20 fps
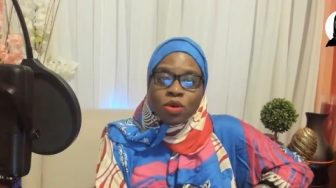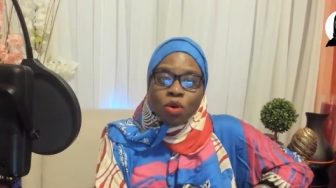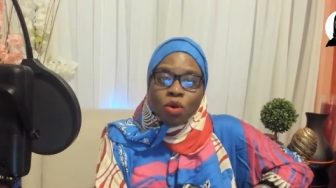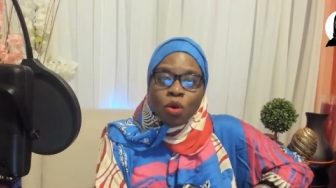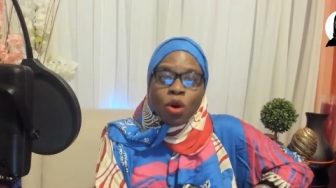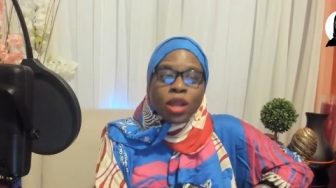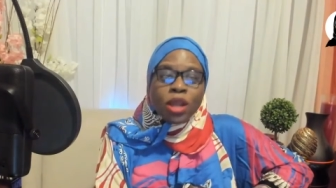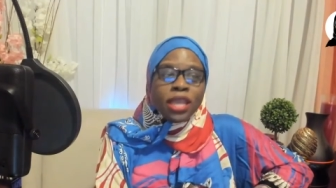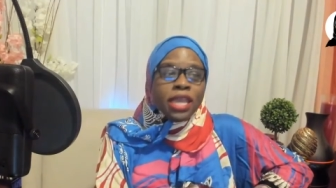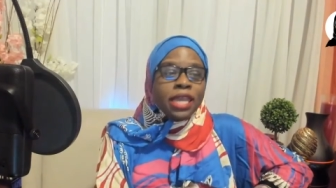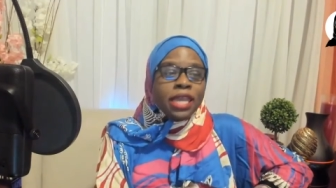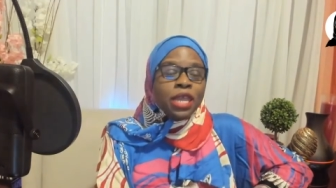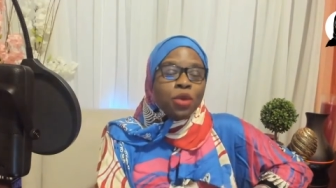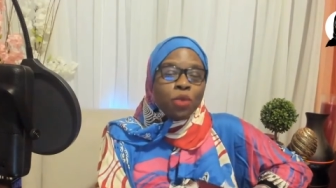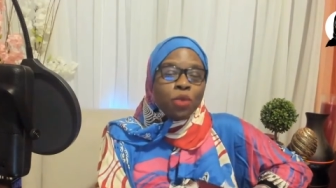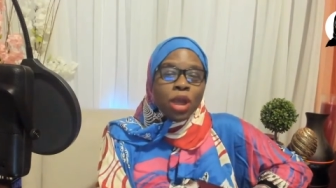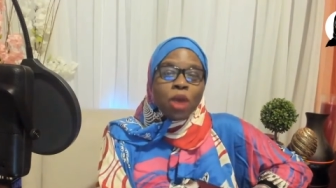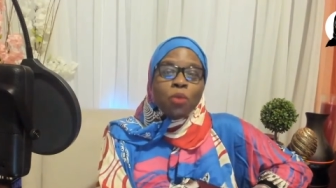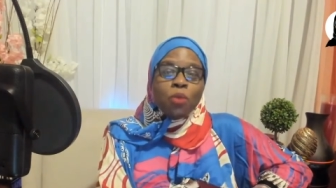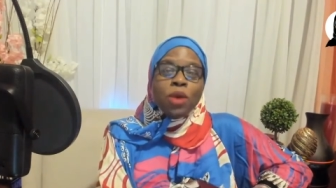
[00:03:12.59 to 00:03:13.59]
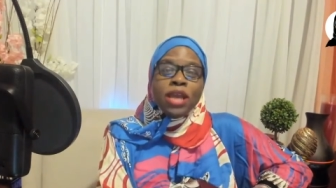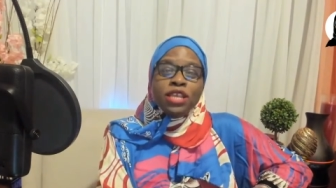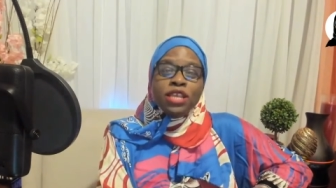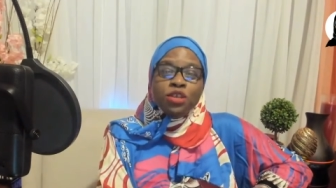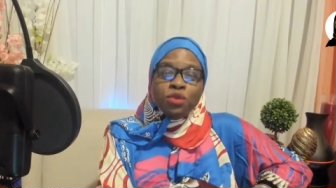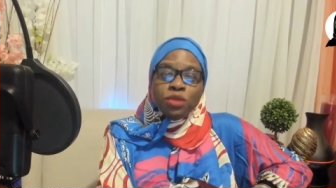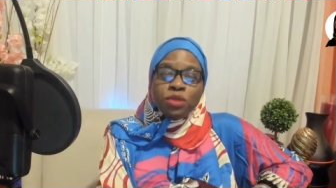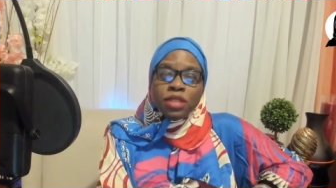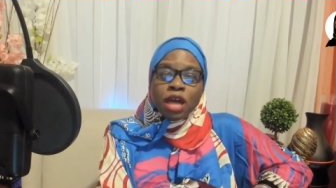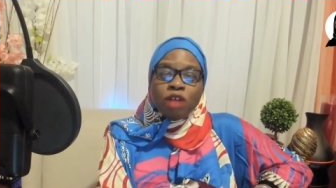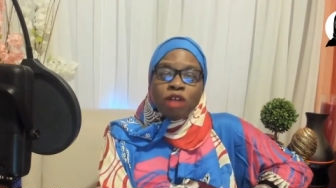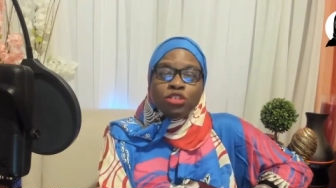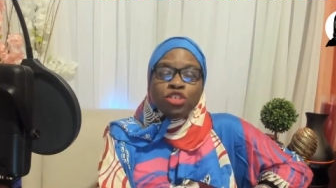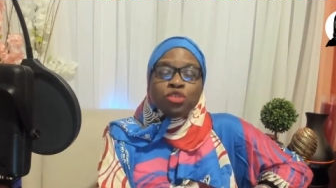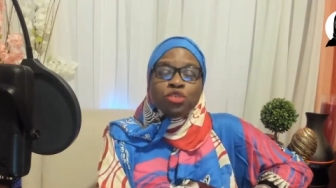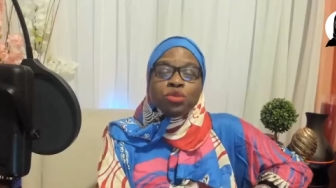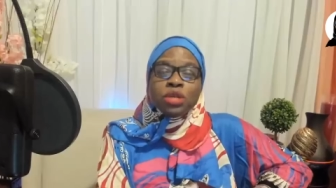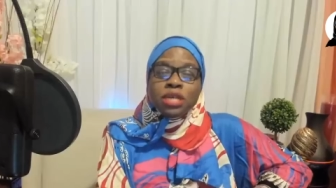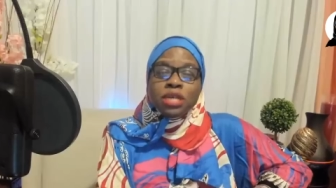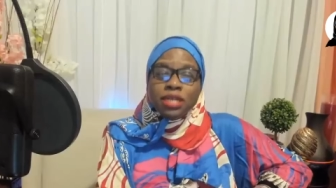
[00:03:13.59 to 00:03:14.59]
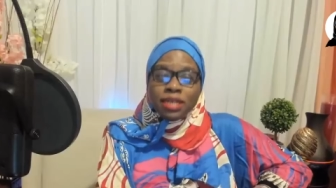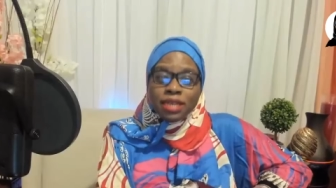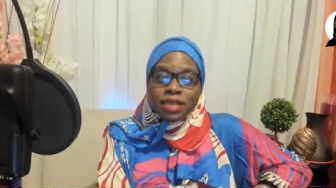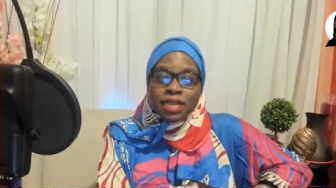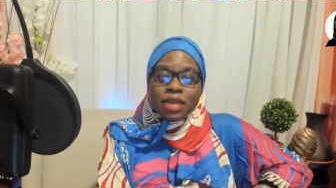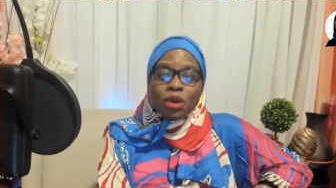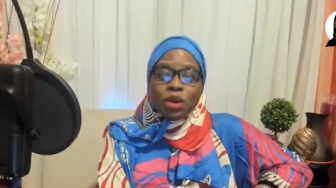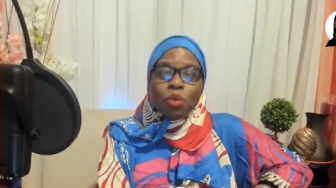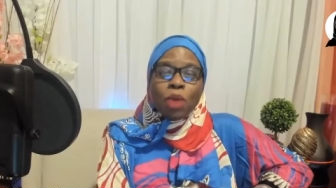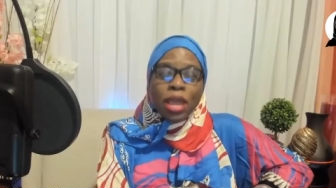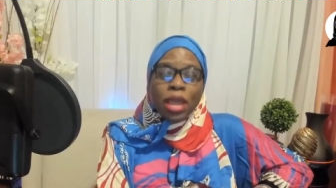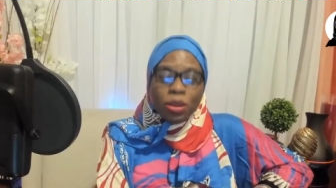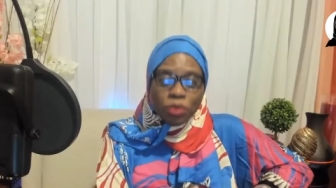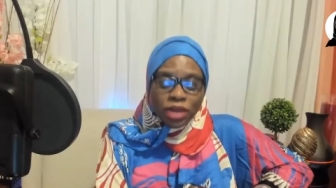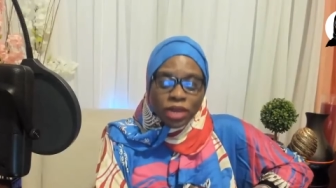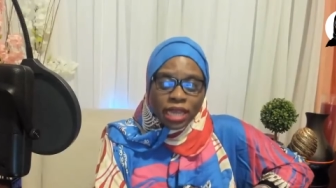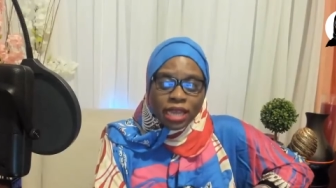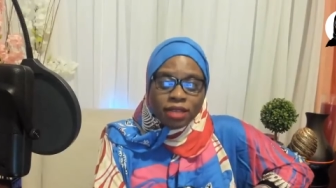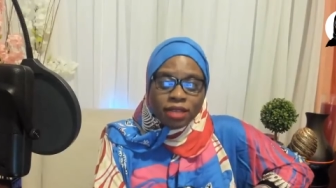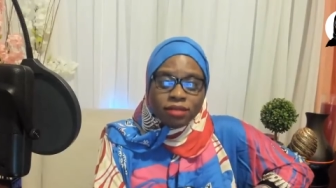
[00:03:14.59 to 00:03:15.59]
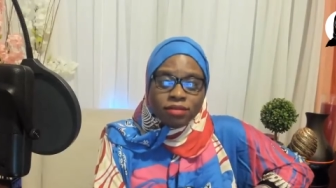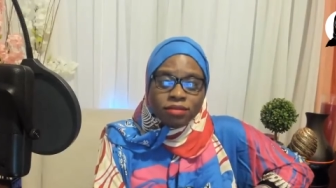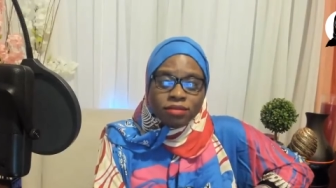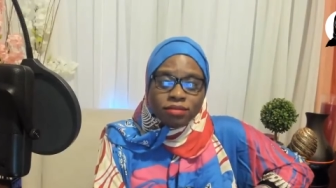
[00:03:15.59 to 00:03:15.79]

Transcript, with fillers: or anywhere where you thought you couldn't get away with it.